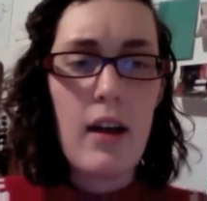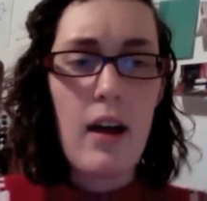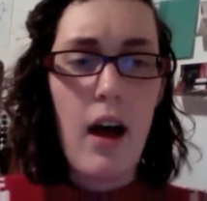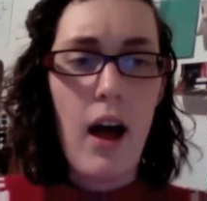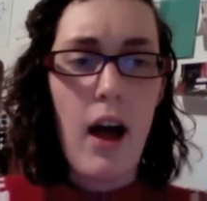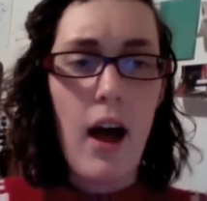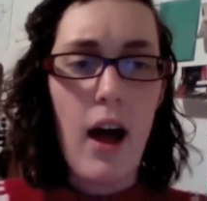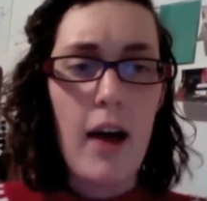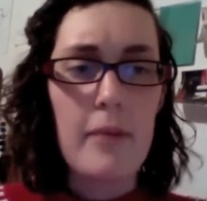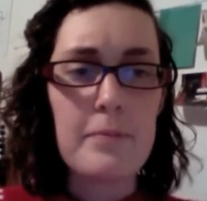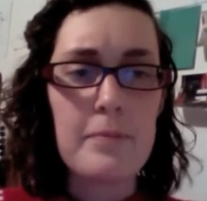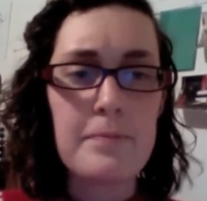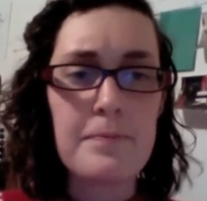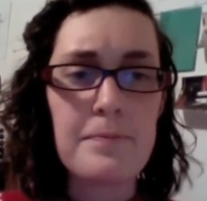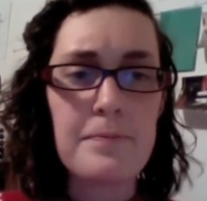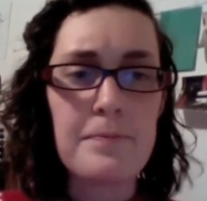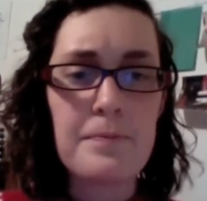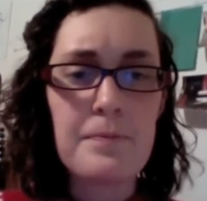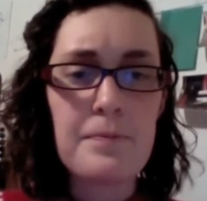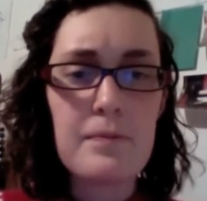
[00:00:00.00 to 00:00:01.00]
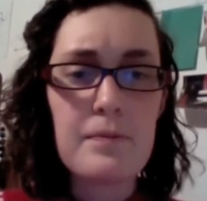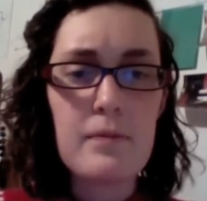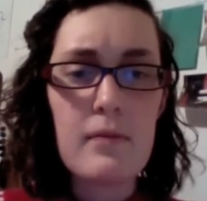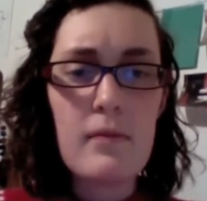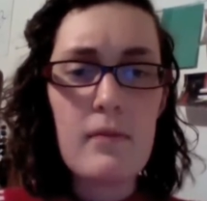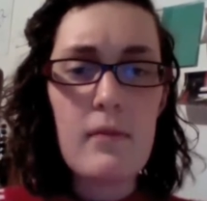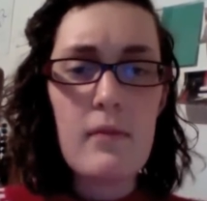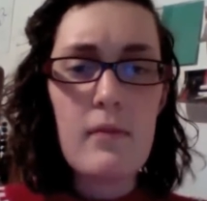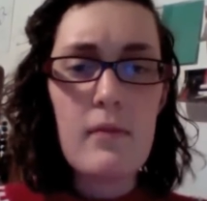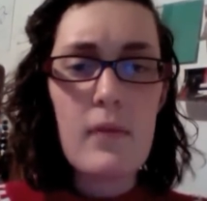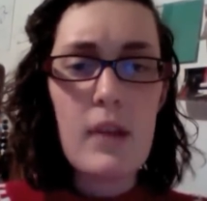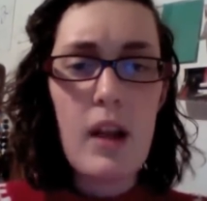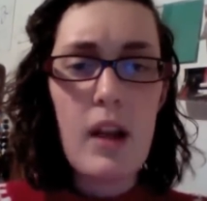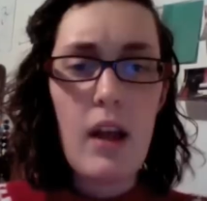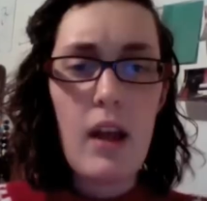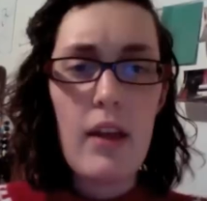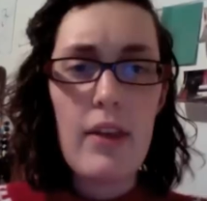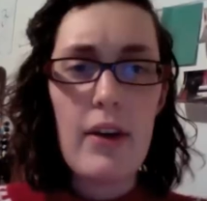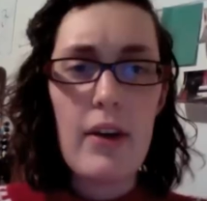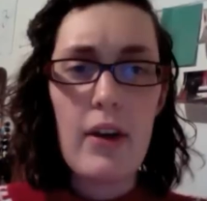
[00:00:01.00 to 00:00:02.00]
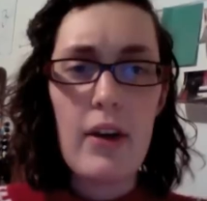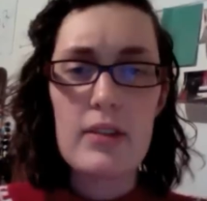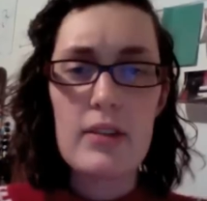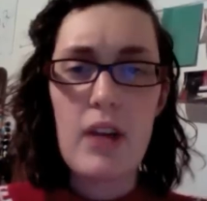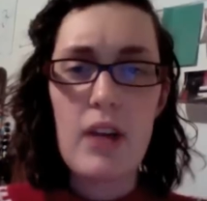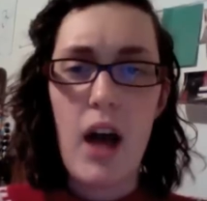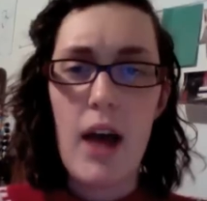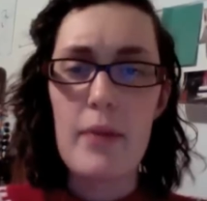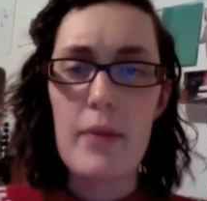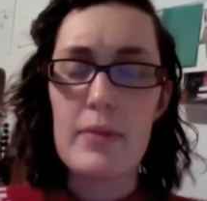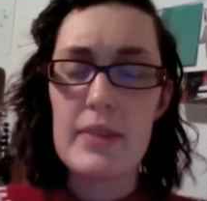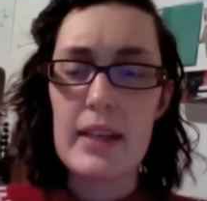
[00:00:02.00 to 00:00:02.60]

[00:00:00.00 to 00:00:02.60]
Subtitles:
there are times,